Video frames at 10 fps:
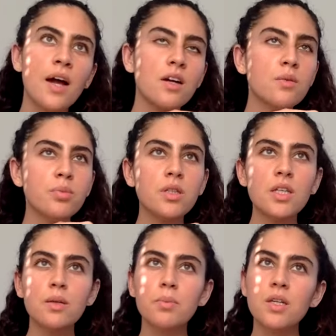
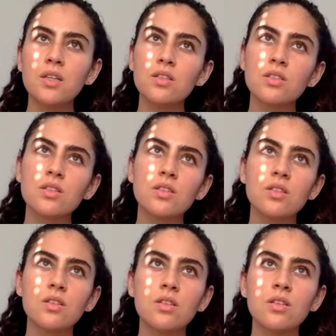complete peace,
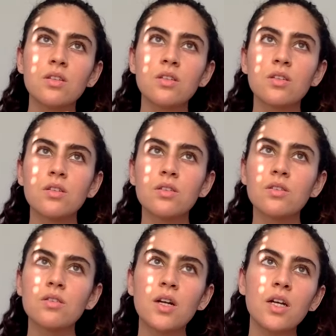
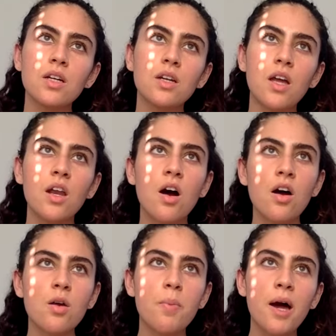right? And
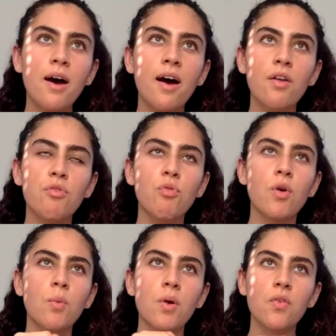on a path
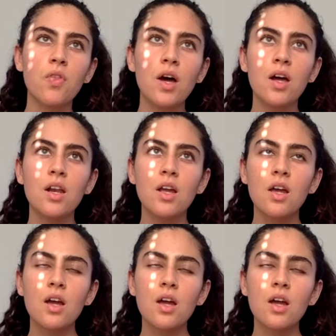forward that